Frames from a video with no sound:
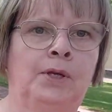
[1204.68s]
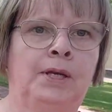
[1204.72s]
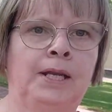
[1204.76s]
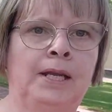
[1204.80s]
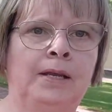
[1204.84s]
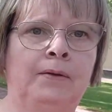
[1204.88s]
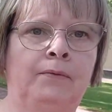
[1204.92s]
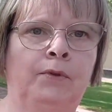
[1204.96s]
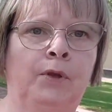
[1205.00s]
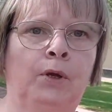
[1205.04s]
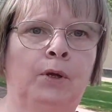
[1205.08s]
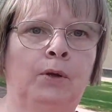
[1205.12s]

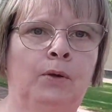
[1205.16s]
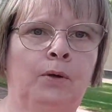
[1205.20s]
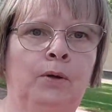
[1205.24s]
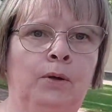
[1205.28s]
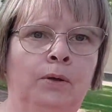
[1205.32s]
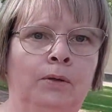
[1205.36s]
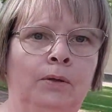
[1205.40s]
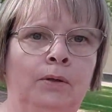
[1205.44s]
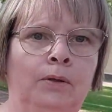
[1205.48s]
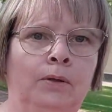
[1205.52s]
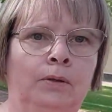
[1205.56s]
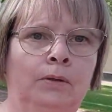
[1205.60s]
leave the
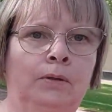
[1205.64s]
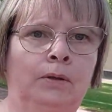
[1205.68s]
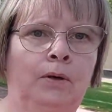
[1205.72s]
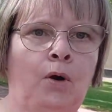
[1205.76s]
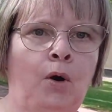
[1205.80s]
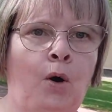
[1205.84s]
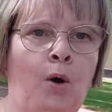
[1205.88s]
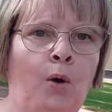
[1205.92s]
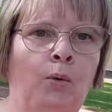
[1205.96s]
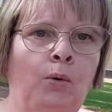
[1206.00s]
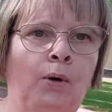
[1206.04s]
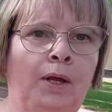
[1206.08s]

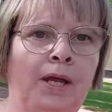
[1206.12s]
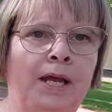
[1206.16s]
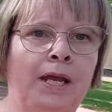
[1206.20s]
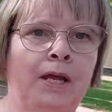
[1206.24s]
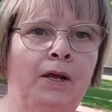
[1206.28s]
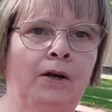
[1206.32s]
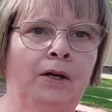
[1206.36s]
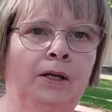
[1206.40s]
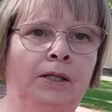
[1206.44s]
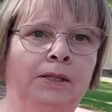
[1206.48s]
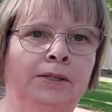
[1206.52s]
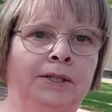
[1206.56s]
hole
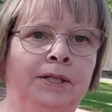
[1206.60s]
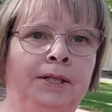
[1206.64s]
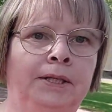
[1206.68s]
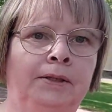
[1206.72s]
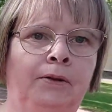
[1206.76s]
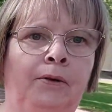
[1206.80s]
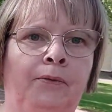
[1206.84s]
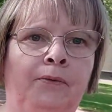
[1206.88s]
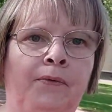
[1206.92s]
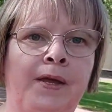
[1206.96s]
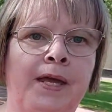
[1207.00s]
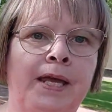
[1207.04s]
here until
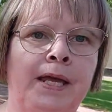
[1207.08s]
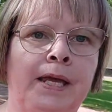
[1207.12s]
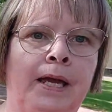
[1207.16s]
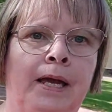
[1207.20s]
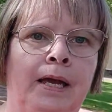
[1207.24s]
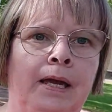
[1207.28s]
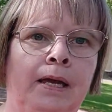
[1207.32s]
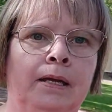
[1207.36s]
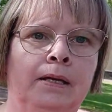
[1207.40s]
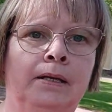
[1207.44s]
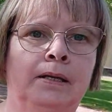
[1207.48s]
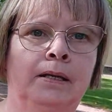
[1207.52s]
the V
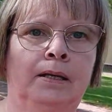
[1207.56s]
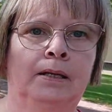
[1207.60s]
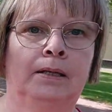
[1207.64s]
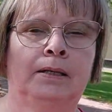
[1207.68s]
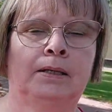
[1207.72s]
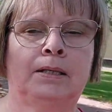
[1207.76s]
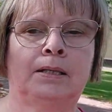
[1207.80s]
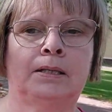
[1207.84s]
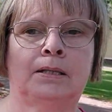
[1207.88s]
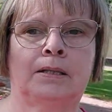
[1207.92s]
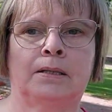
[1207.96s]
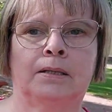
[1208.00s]

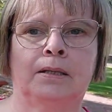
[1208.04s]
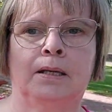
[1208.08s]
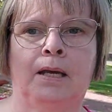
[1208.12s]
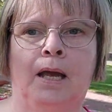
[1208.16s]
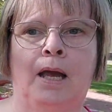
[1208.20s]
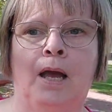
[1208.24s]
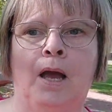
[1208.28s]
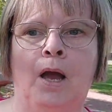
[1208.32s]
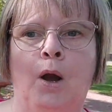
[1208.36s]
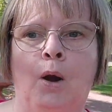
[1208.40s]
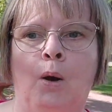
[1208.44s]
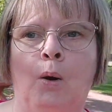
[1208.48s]
ends,
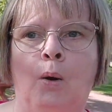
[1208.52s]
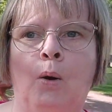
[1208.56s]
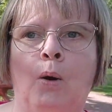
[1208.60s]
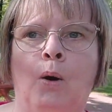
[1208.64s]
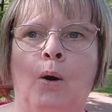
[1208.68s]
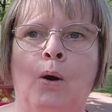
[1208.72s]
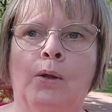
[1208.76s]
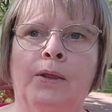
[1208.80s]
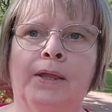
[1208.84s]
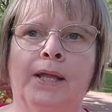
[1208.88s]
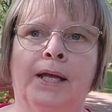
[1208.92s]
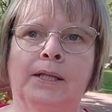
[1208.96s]

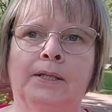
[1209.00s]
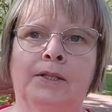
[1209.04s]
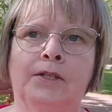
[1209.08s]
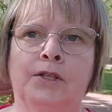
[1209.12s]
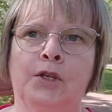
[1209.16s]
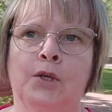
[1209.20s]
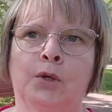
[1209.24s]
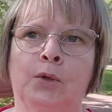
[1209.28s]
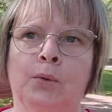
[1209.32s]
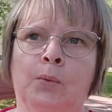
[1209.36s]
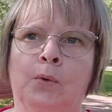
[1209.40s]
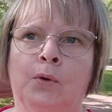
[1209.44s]
or that
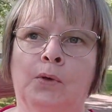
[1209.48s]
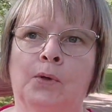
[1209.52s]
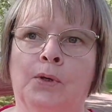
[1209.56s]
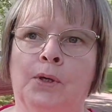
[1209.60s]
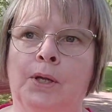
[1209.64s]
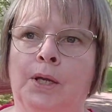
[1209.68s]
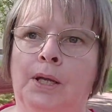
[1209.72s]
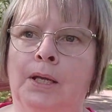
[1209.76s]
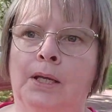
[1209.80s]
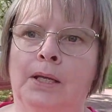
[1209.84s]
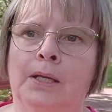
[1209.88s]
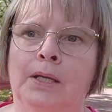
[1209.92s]
you would
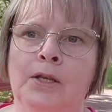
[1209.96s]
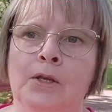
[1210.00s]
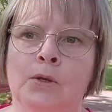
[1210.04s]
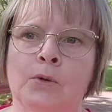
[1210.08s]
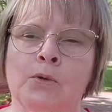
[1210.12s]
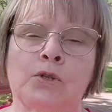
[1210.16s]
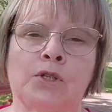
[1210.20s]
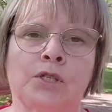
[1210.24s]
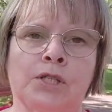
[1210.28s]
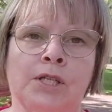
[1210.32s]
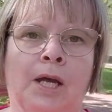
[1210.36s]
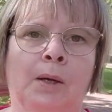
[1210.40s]

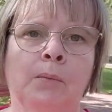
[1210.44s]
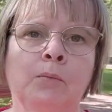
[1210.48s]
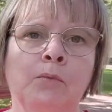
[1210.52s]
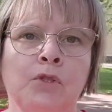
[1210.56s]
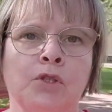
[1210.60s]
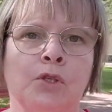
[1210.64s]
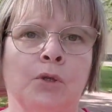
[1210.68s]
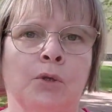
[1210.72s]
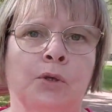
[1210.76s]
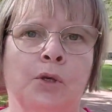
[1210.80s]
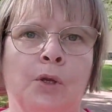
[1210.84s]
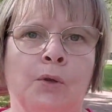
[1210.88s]
use some
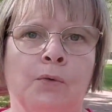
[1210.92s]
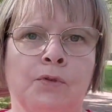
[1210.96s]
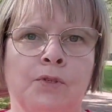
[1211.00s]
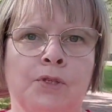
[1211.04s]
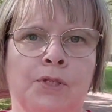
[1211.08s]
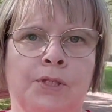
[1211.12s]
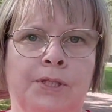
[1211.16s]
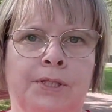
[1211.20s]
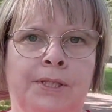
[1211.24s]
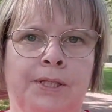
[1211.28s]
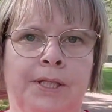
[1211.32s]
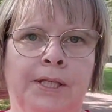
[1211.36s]
sort of
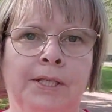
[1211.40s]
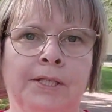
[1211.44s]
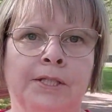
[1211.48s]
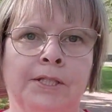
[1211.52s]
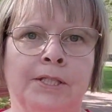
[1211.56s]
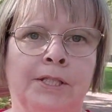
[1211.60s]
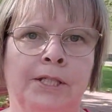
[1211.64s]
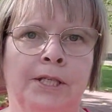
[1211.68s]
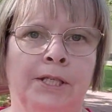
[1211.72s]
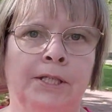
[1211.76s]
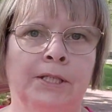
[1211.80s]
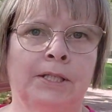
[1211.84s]

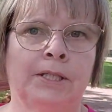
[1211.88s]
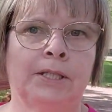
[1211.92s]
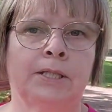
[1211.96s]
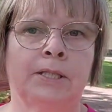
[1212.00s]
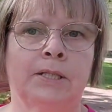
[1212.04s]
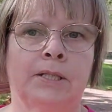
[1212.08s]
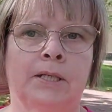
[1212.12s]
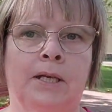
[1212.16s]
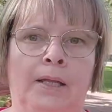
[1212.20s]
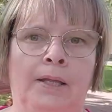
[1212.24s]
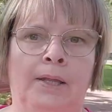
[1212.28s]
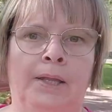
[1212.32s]

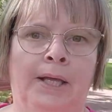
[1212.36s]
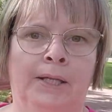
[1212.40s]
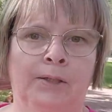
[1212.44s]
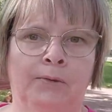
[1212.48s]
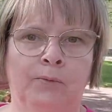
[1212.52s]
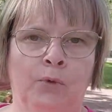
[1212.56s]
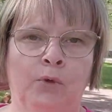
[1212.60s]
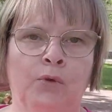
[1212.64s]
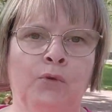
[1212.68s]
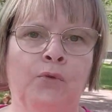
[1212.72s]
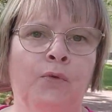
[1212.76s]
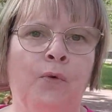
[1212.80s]
stitches that
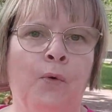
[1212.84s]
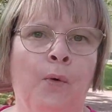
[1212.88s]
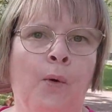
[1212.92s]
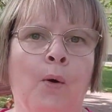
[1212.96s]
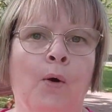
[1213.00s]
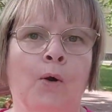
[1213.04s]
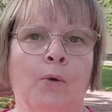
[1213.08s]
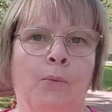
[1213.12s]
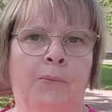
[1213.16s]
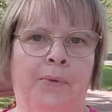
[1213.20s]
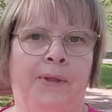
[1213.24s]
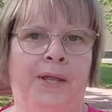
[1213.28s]
would
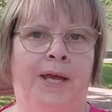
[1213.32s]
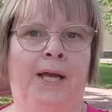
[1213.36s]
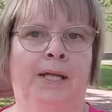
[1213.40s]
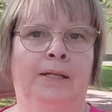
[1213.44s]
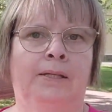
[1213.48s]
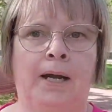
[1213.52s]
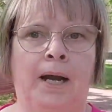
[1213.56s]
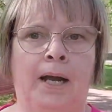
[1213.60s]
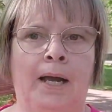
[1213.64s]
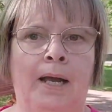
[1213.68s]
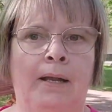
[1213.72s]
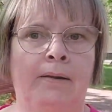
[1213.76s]
form
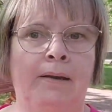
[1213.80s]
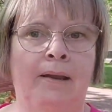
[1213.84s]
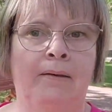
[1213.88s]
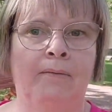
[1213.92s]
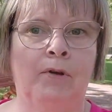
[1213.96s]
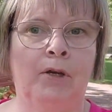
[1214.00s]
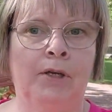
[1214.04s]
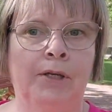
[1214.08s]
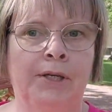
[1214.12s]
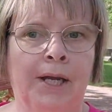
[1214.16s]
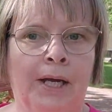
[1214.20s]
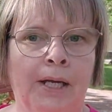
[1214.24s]
that. I had
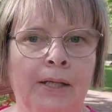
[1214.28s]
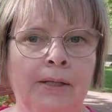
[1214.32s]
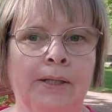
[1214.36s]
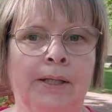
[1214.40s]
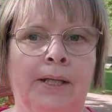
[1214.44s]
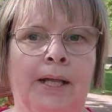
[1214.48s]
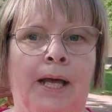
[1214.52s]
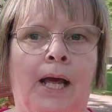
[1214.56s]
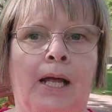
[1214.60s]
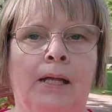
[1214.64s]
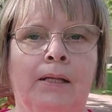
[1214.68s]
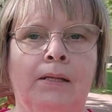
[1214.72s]
never done
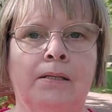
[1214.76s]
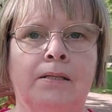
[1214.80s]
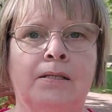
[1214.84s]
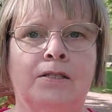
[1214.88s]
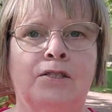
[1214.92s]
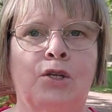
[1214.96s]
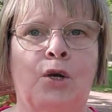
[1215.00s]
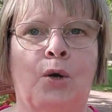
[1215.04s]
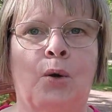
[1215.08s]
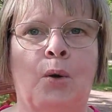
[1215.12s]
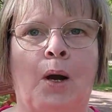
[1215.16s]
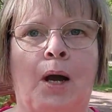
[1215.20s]
that,
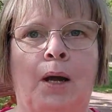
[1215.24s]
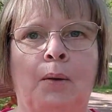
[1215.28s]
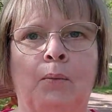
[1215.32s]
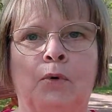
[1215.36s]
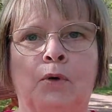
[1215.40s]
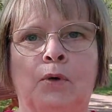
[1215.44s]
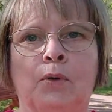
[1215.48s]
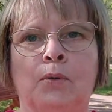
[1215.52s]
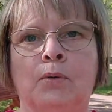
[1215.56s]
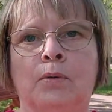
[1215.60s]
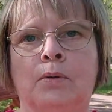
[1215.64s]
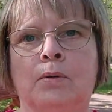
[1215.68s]
so I
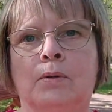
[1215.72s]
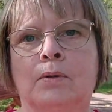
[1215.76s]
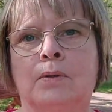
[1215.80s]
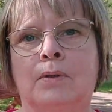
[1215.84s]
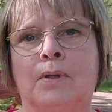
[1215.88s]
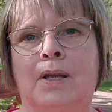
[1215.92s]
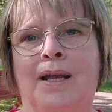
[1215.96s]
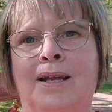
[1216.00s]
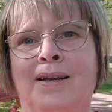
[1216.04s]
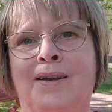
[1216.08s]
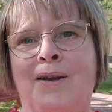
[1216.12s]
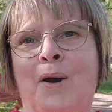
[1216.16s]
wouldn't
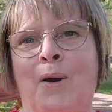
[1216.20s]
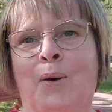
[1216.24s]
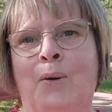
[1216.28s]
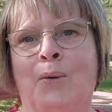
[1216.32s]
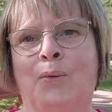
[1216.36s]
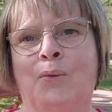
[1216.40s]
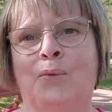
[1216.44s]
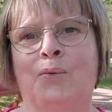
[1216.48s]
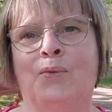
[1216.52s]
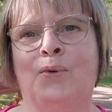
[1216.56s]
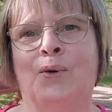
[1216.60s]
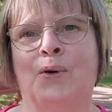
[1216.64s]

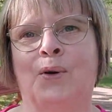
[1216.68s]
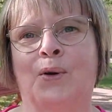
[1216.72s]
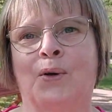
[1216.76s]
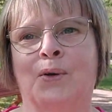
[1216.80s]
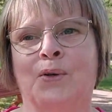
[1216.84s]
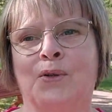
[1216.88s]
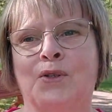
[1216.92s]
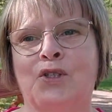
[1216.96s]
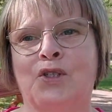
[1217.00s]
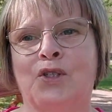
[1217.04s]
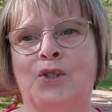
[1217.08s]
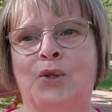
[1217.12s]
know
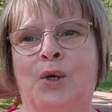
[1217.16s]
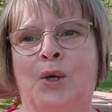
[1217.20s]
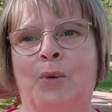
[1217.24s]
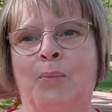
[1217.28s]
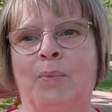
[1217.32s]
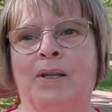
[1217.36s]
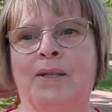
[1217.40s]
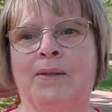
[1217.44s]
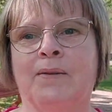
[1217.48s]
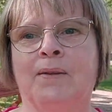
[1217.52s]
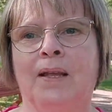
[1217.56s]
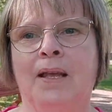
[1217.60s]
for sure,
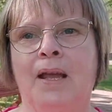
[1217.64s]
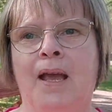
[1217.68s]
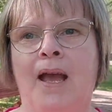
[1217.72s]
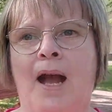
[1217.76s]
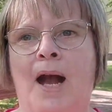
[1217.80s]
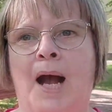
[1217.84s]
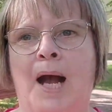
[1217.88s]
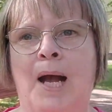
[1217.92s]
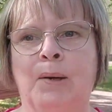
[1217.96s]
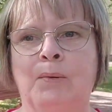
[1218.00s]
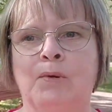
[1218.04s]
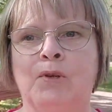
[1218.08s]
but
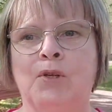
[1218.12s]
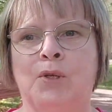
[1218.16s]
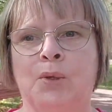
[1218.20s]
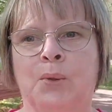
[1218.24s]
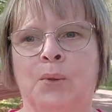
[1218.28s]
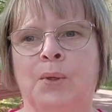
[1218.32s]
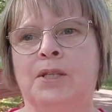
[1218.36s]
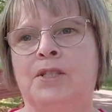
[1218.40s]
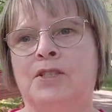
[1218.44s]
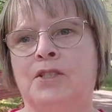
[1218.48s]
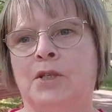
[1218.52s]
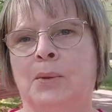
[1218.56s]
I would
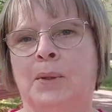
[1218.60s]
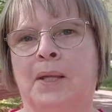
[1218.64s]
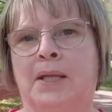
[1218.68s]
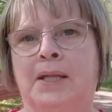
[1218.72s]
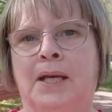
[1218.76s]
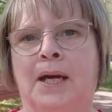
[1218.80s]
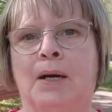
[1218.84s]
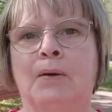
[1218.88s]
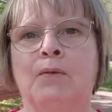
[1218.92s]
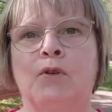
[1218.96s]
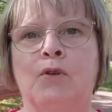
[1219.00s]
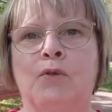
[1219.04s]
do it so that
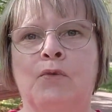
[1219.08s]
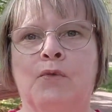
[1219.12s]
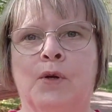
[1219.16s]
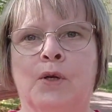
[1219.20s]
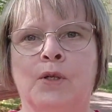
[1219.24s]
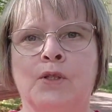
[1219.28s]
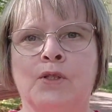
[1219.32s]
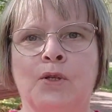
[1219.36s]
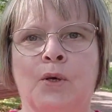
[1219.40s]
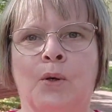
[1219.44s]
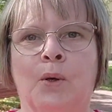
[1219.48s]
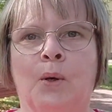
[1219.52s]
I would
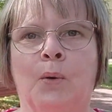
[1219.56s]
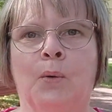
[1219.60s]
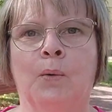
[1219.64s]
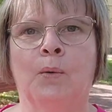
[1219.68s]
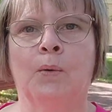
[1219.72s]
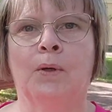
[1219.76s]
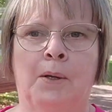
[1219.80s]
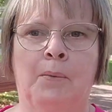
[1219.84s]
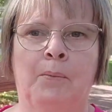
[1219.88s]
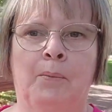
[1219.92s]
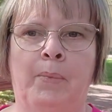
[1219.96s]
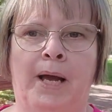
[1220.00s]
first go
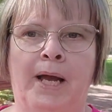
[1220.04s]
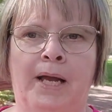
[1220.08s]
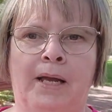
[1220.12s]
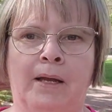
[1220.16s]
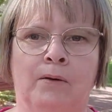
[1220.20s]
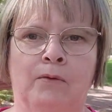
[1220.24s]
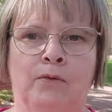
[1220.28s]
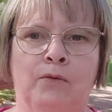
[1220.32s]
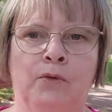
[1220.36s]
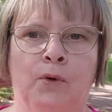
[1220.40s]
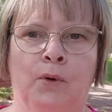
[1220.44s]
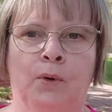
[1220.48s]
back
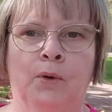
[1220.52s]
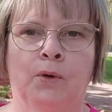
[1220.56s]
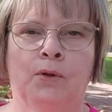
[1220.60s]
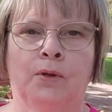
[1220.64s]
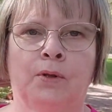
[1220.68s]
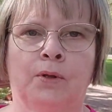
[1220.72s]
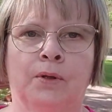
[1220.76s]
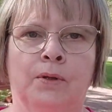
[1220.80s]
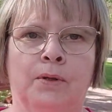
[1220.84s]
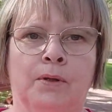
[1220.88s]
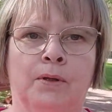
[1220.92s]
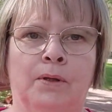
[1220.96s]
and
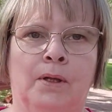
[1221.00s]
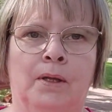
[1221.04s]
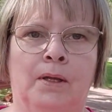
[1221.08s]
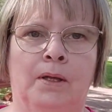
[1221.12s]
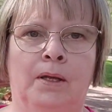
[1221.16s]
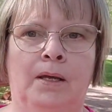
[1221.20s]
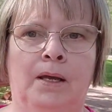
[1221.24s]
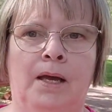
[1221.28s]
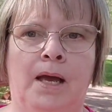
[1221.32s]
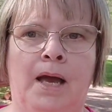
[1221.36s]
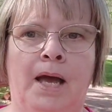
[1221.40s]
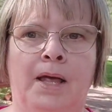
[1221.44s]
forth
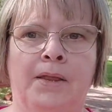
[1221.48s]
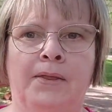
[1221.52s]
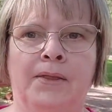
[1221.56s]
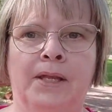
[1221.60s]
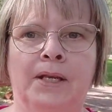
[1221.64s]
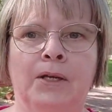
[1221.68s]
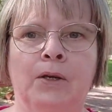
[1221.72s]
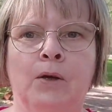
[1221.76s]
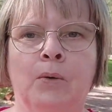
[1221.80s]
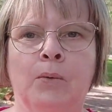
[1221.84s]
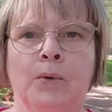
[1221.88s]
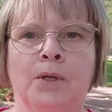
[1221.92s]
and
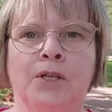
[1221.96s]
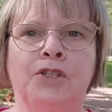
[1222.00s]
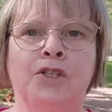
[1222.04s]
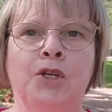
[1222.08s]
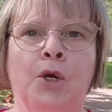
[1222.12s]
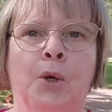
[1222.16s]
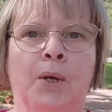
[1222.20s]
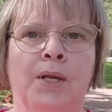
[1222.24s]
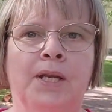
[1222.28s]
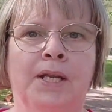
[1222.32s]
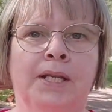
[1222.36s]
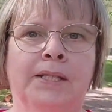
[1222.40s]
then only
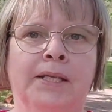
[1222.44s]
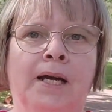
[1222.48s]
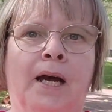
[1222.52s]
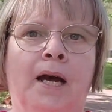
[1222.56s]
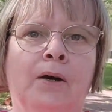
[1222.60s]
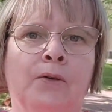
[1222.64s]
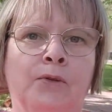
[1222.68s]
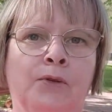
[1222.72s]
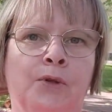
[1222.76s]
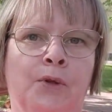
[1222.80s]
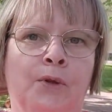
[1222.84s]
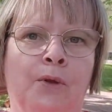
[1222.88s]
join it
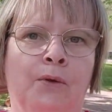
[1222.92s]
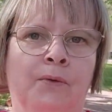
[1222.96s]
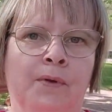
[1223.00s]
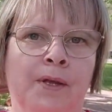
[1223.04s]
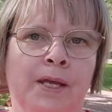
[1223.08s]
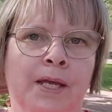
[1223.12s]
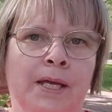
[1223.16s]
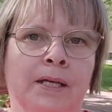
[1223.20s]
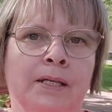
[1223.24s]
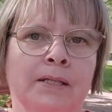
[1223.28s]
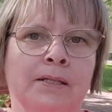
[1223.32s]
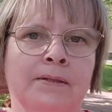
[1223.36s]
after the
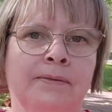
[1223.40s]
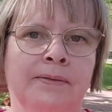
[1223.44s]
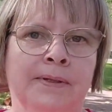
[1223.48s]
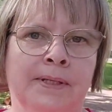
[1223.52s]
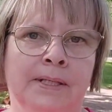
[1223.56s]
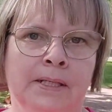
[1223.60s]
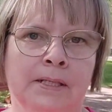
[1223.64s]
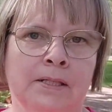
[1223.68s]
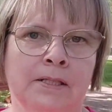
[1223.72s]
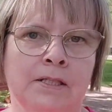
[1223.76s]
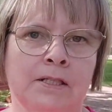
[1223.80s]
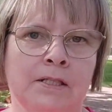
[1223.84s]
V has
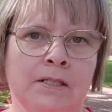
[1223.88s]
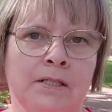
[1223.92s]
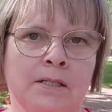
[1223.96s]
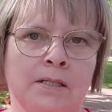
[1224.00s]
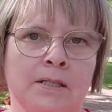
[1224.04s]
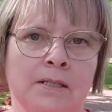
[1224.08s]
finished.